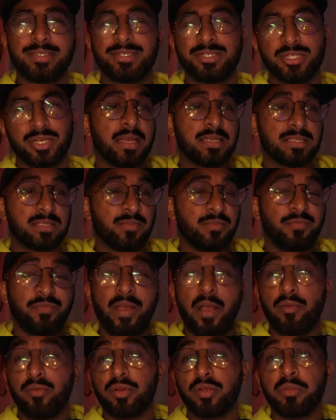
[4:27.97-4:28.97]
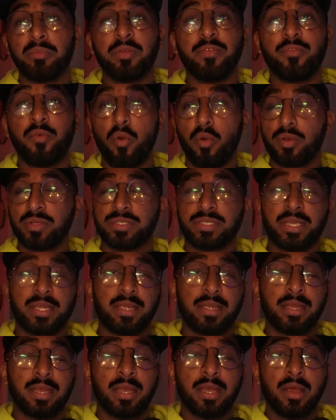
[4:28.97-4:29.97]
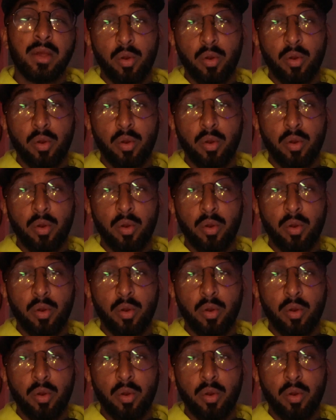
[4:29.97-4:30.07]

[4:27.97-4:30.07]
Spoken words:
just the founder could be focusing,